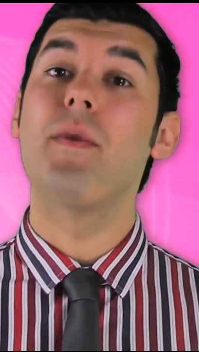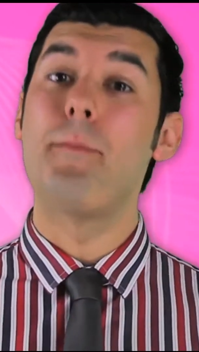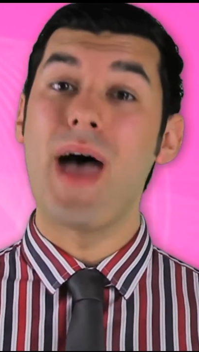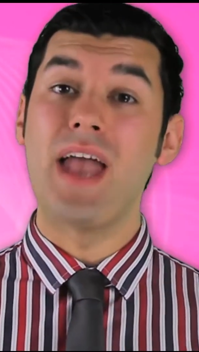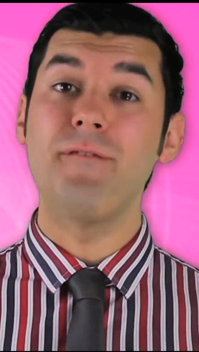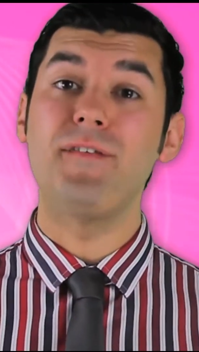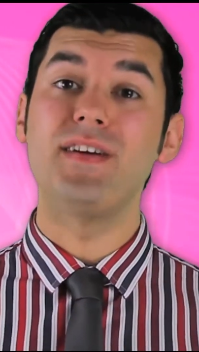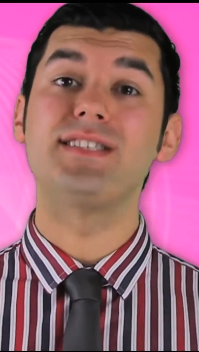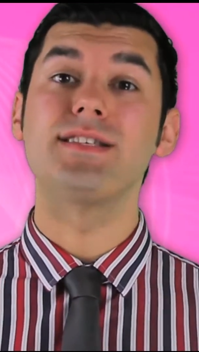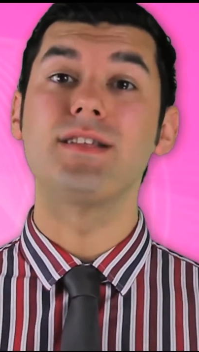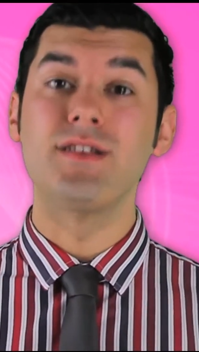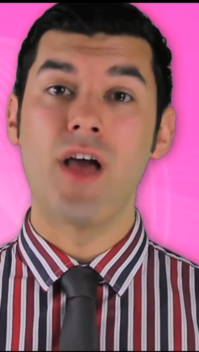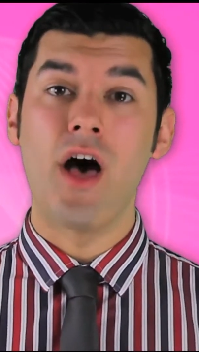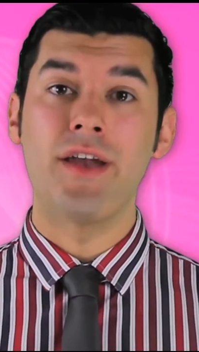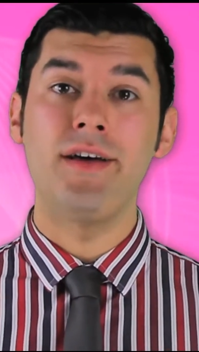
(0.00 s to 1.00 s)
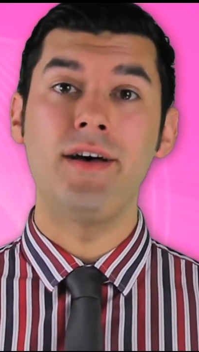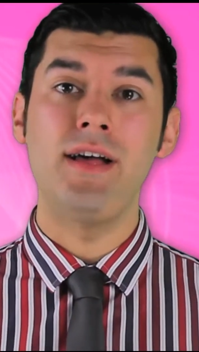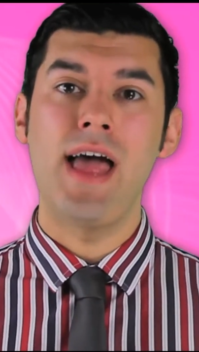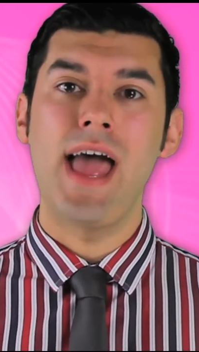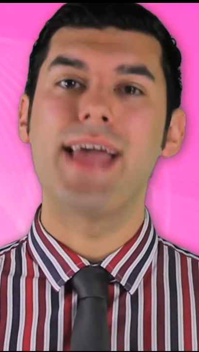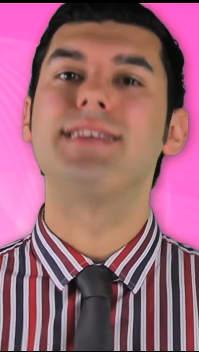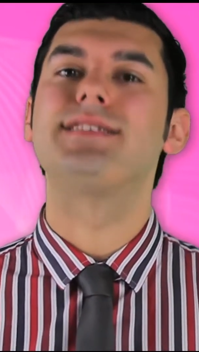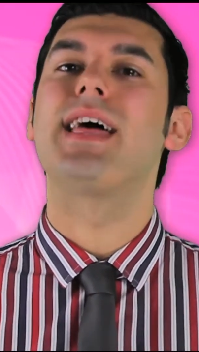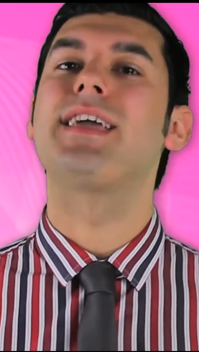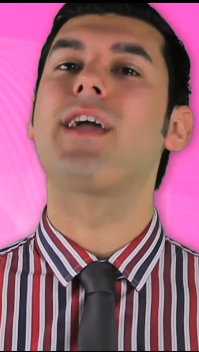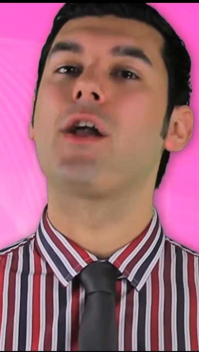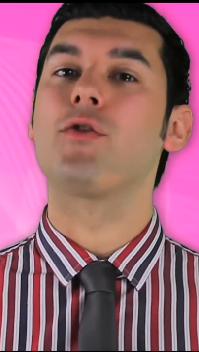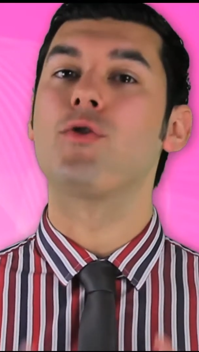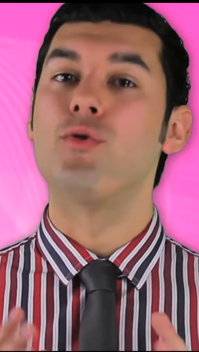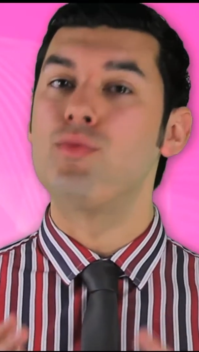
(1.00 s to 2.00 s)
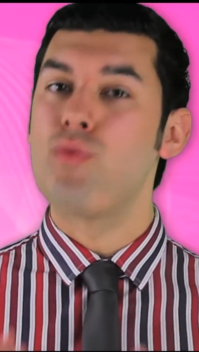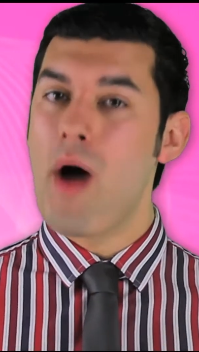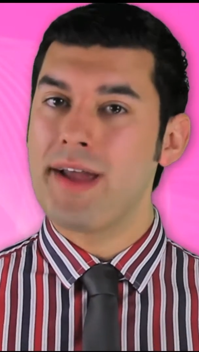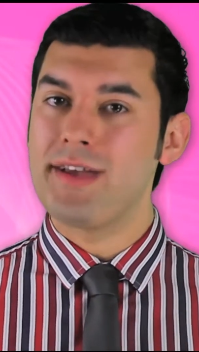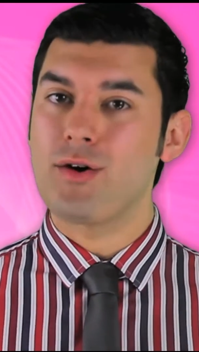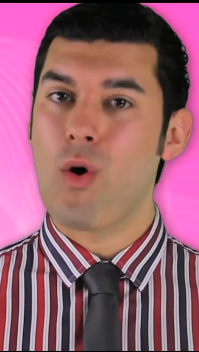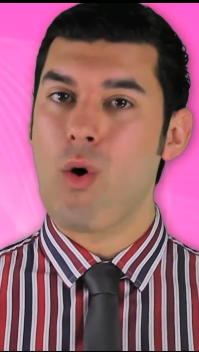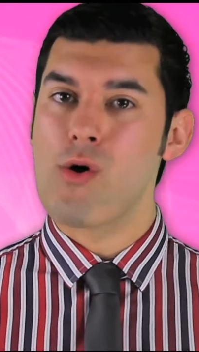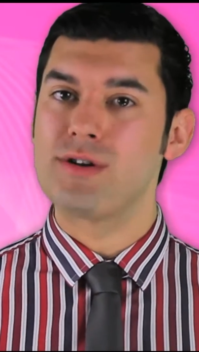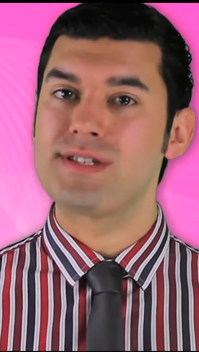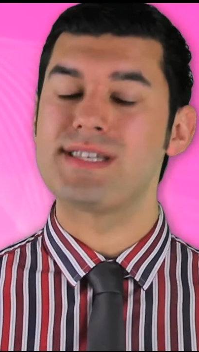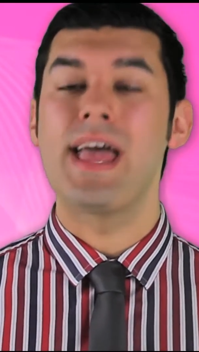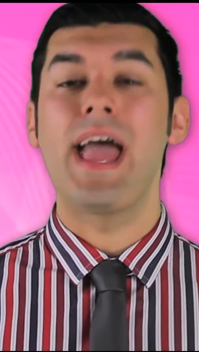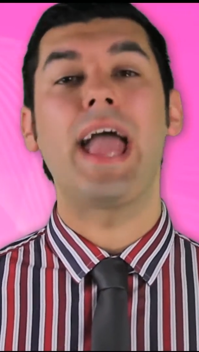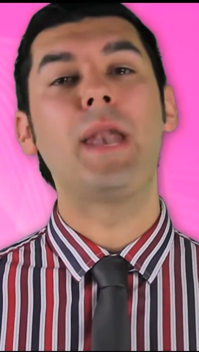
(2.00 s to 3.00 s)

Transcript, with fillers: benefit to the learner is they get on the right course